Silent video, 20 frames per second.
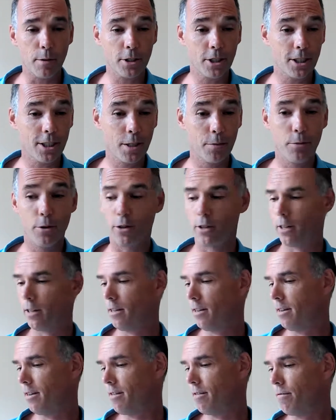much is the
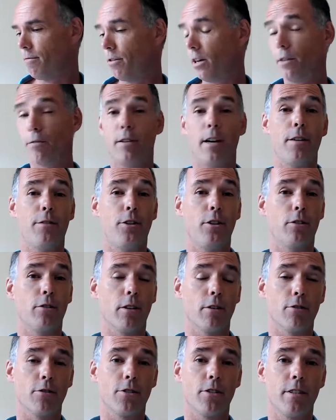book? 45
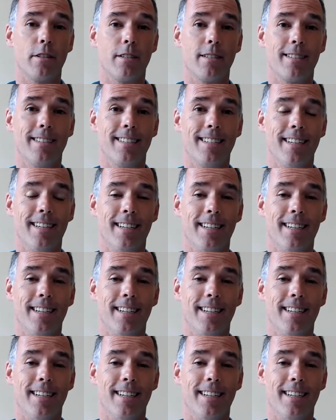euros.